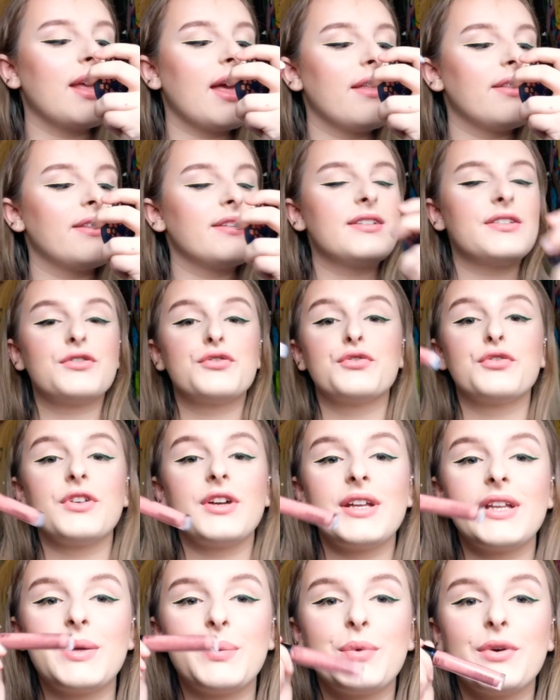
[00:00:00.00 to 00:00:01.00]
yeah, this is
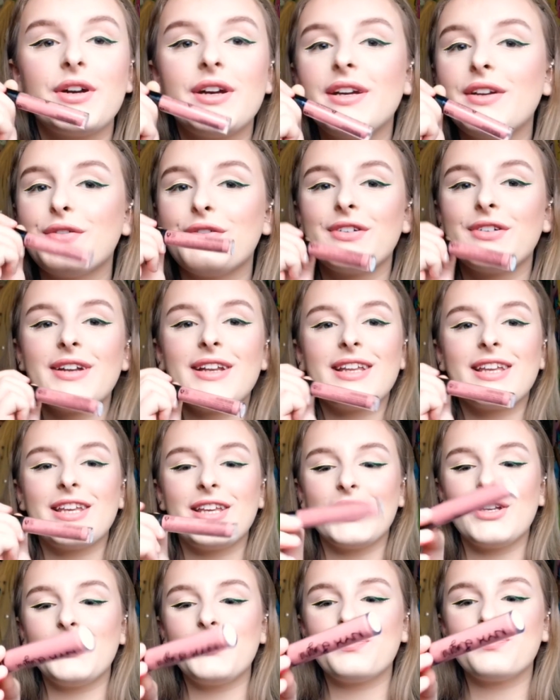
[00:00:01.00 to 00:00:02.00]
really pretty, really
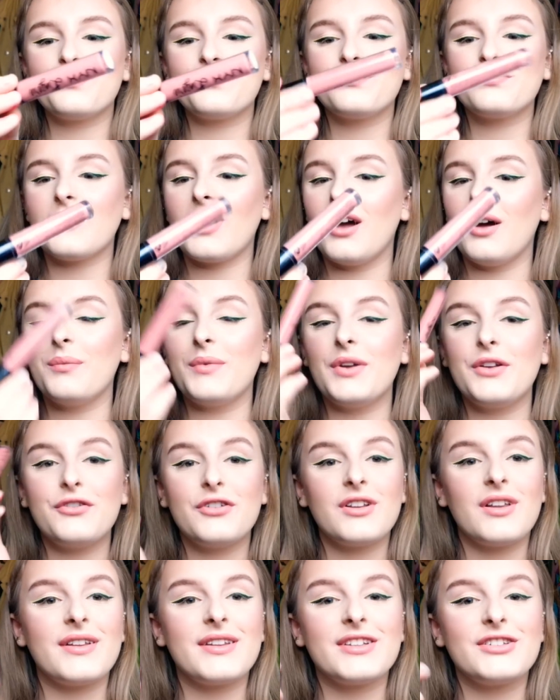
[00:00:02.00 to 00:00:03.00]
cute.
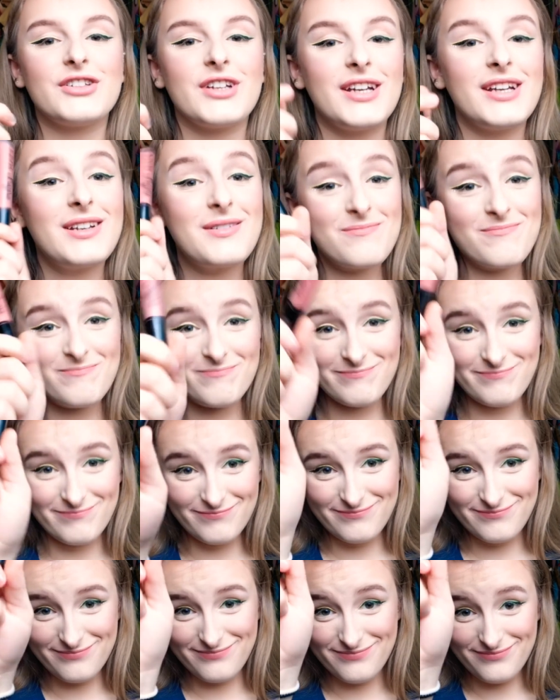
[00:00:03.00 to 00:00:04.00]
If you like the shade,
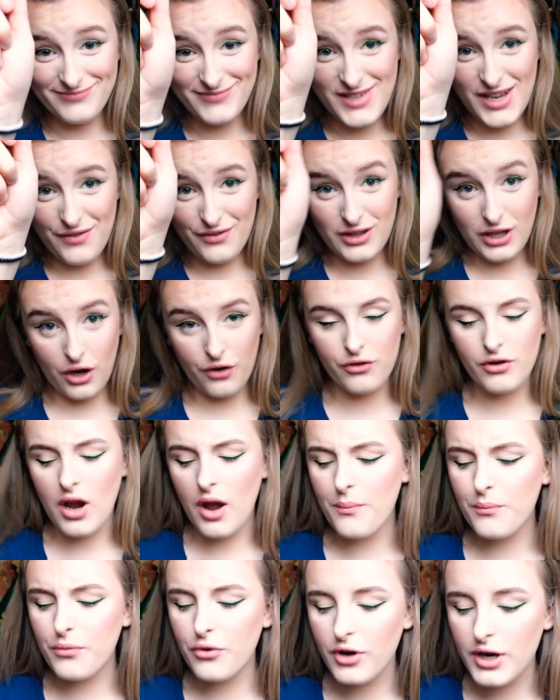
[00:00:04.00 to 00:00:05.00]
definitely go for
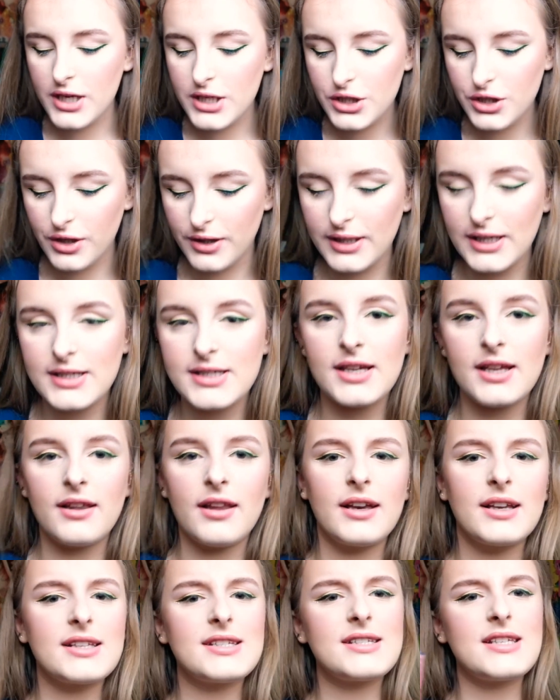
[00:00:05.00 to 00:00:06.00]
it. I'm pretty sure these are
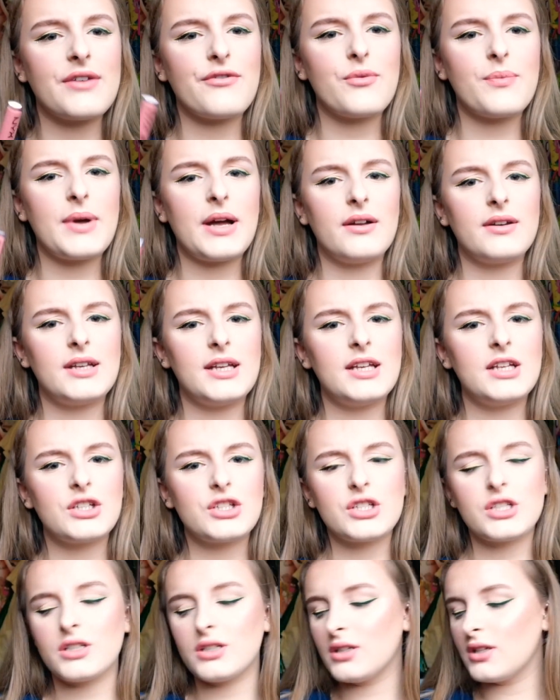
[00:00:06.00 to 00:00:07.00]
like £7
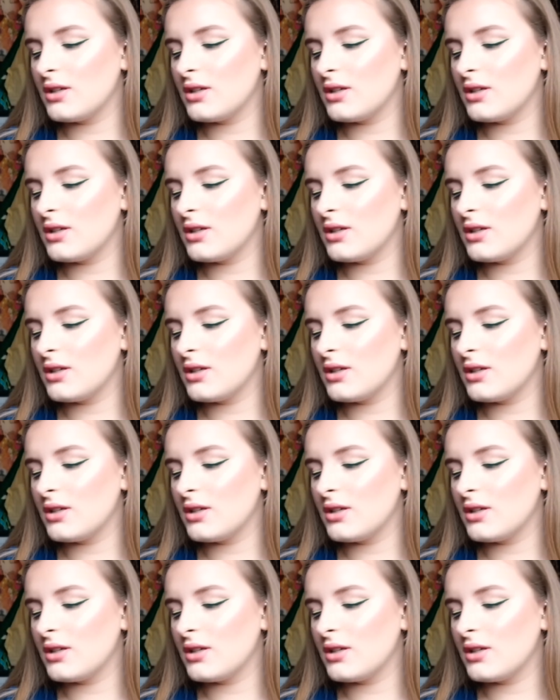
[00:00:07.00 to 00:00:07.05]
each.